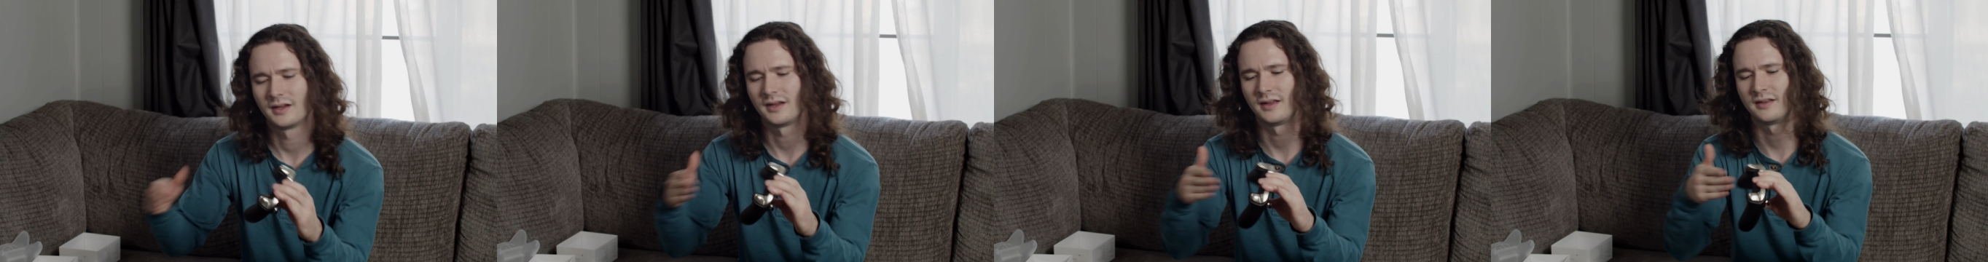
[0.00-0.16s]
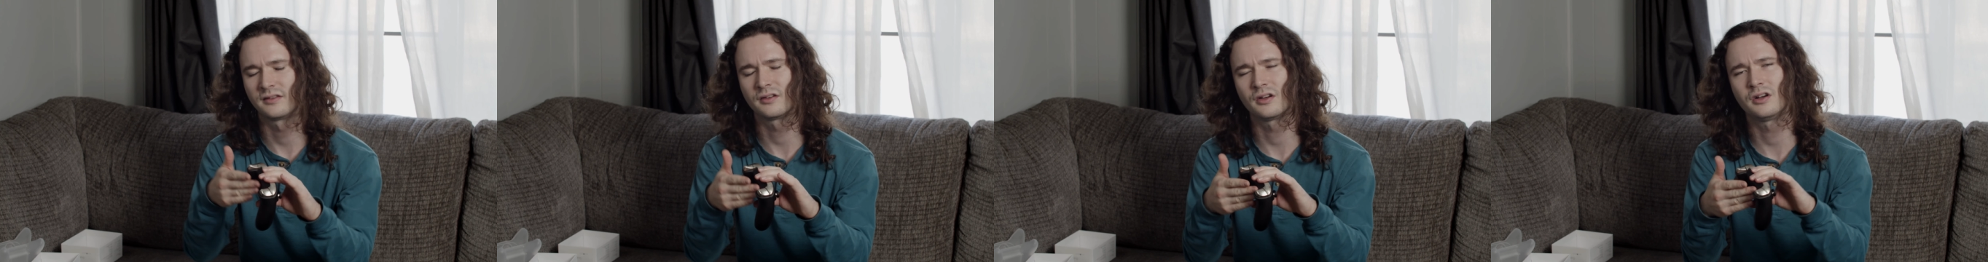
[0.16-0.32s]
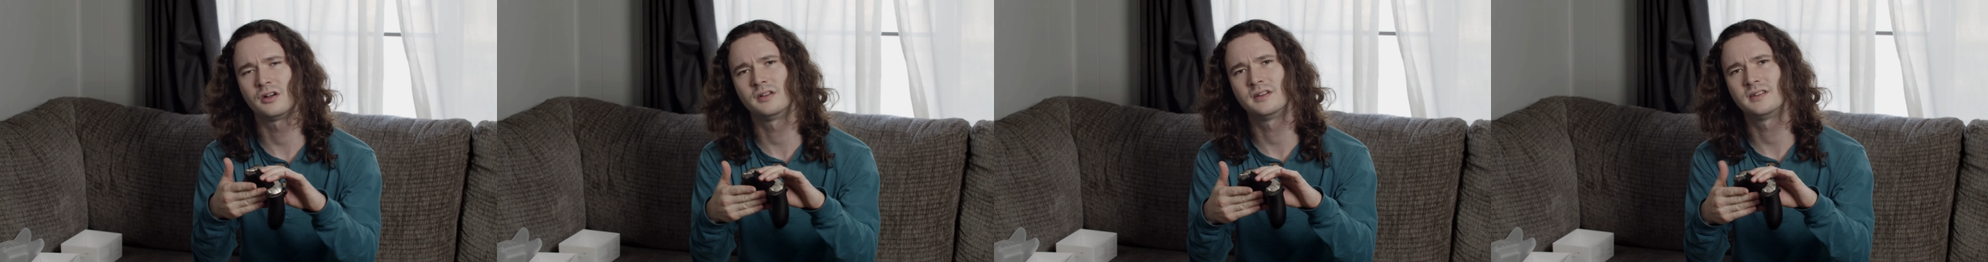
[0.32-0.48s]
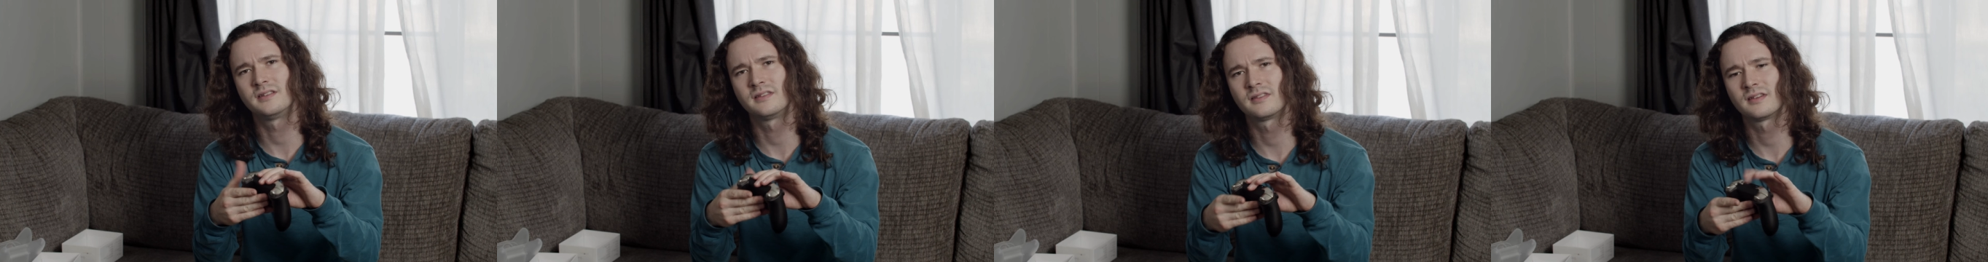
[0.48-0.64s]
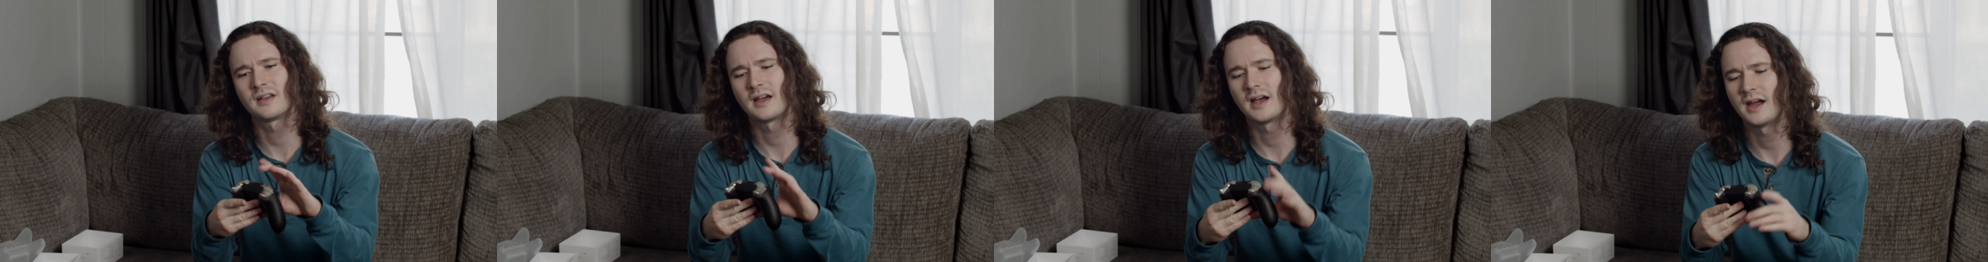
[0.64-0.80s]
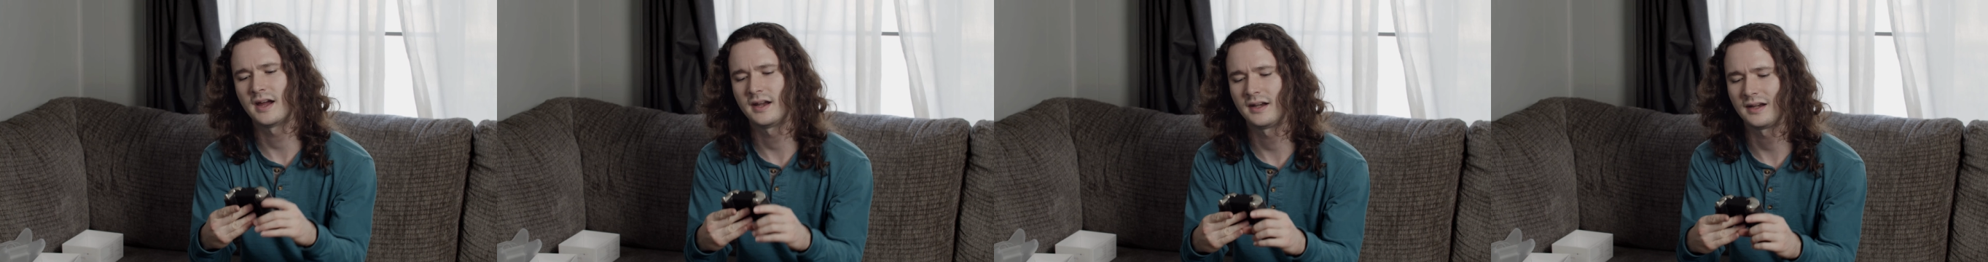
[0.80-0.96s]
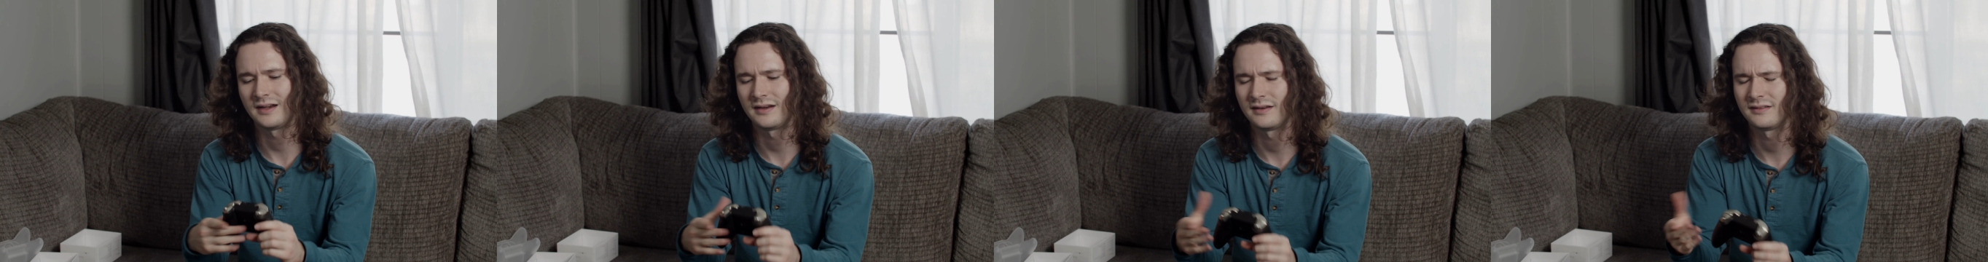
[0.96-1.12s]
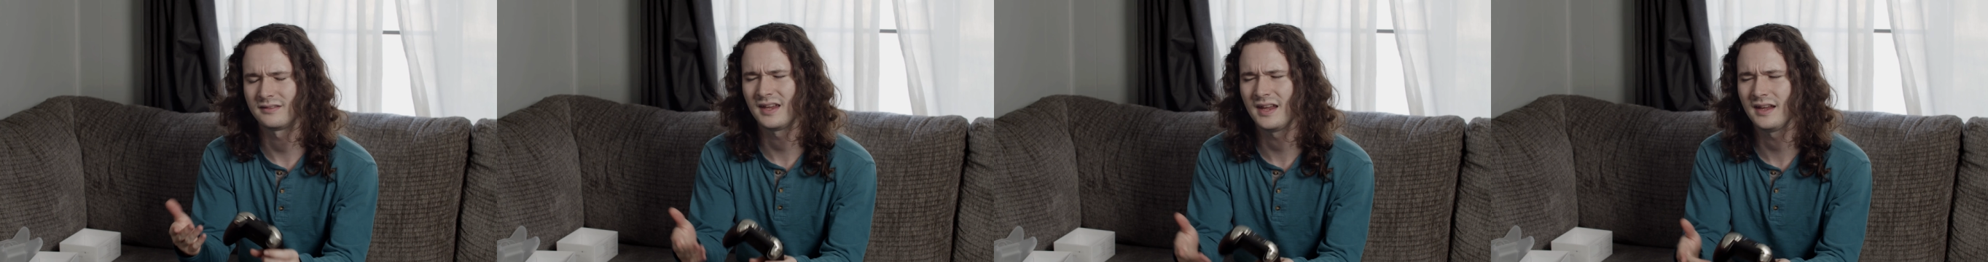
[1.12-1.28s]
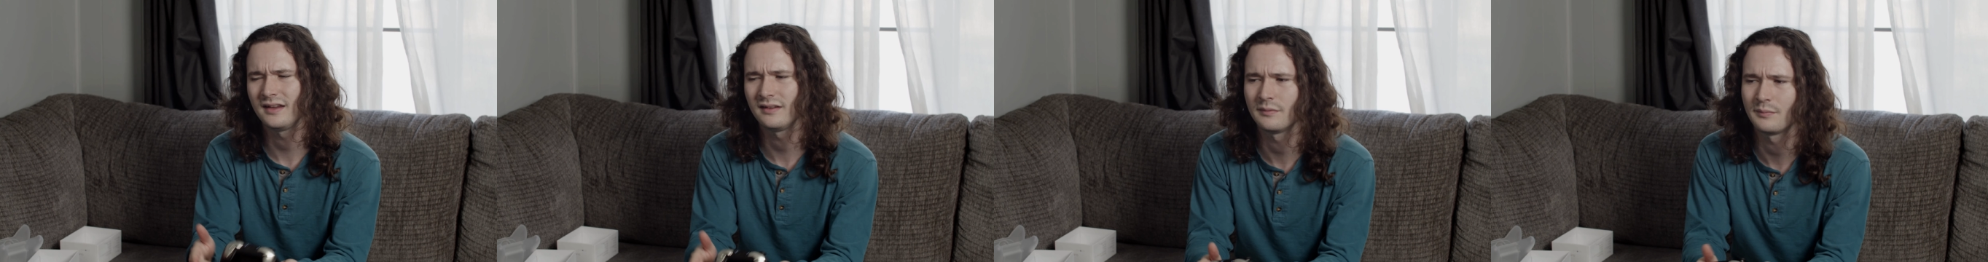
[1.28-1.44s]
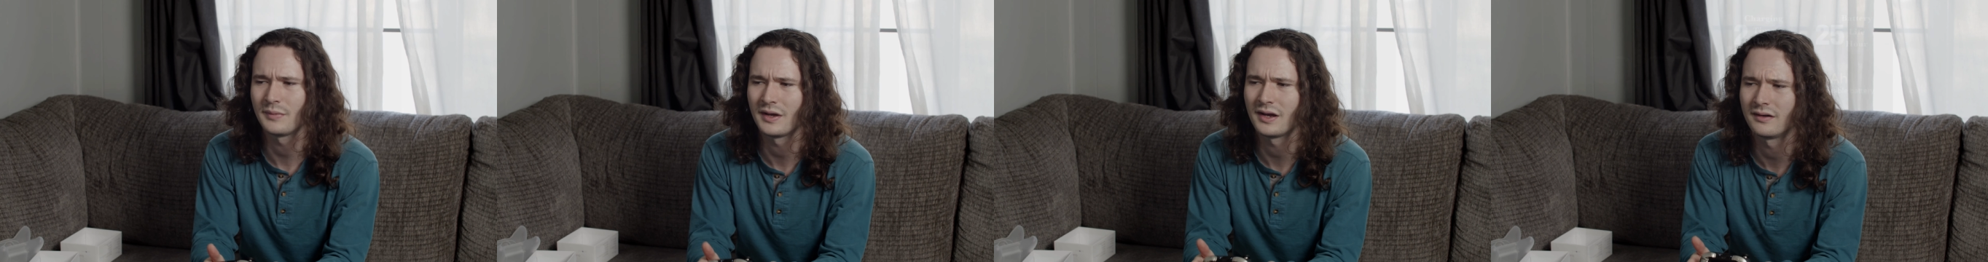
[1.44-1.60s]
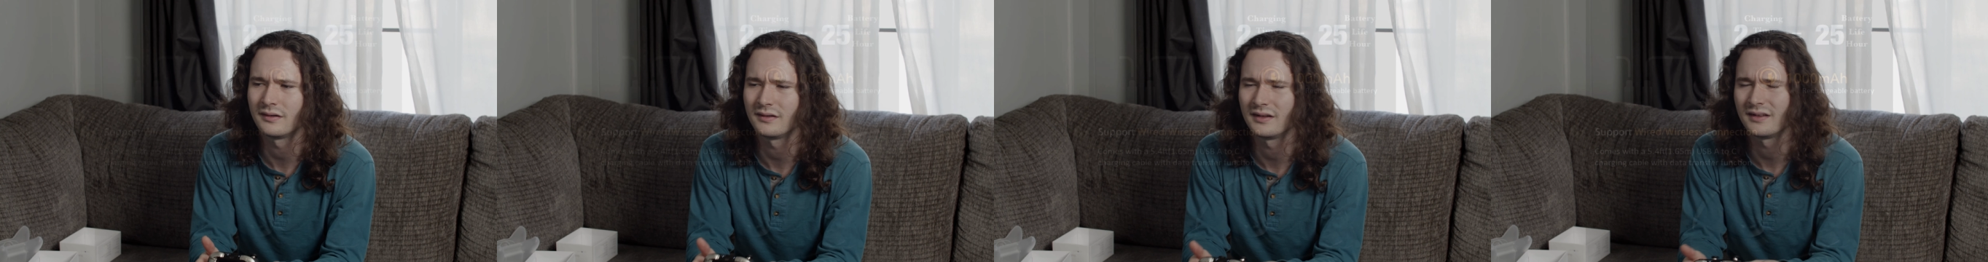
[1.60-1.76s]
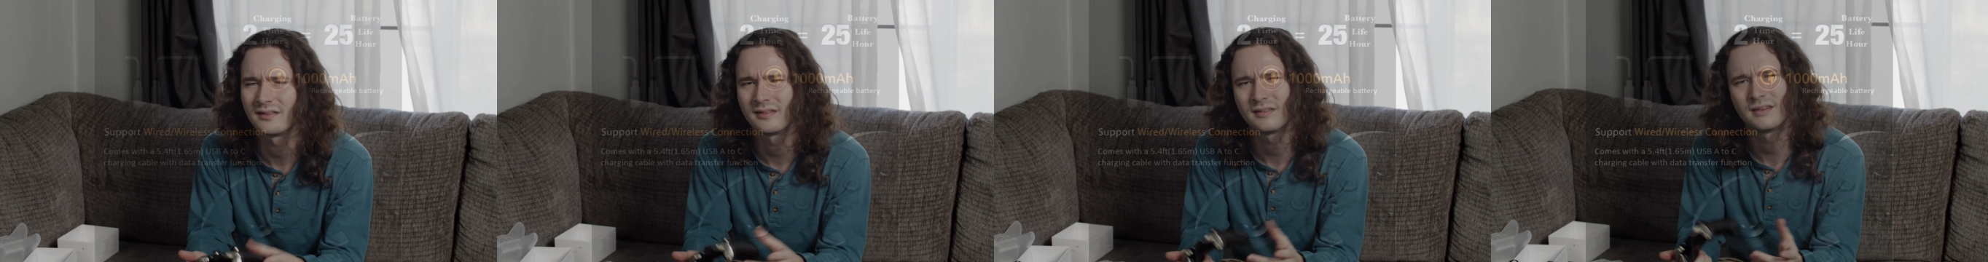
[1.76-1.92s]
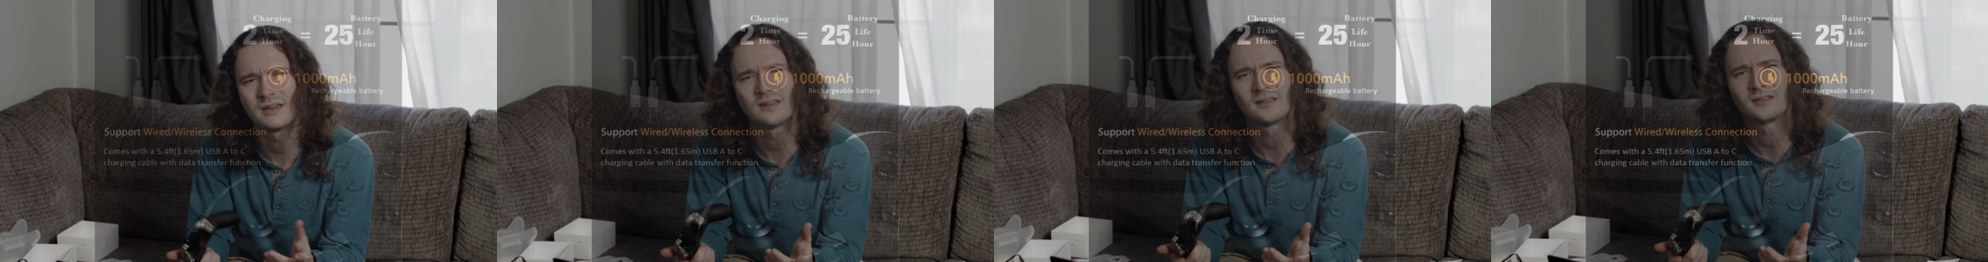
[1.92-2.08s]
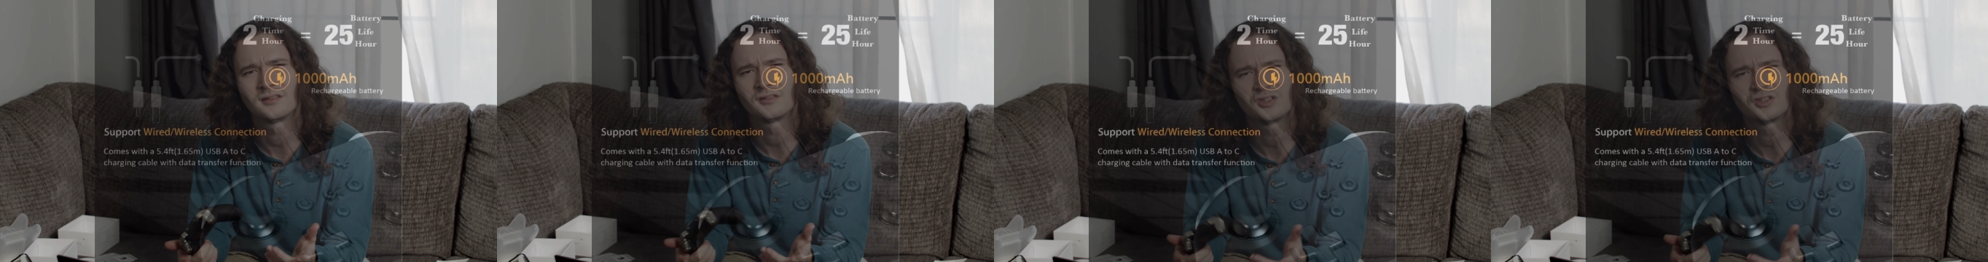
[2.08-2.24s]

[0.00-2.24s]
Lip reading: It's all inside, and it takes about, it says